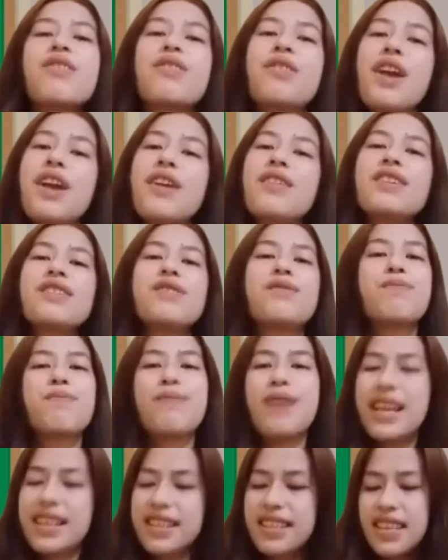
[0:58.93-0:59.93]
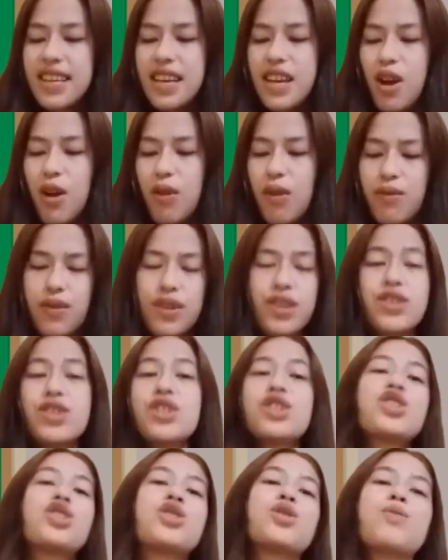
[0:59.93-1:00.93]
There is plenty of
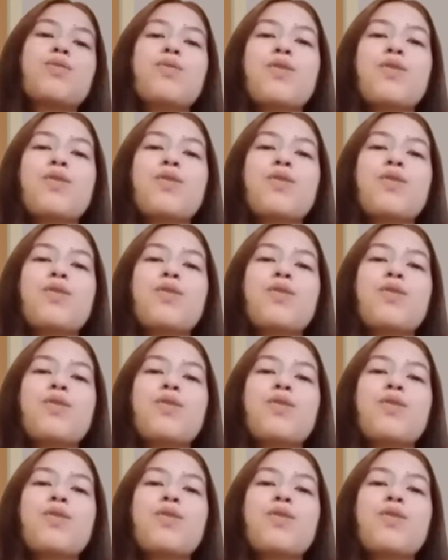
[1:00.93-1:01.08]
research to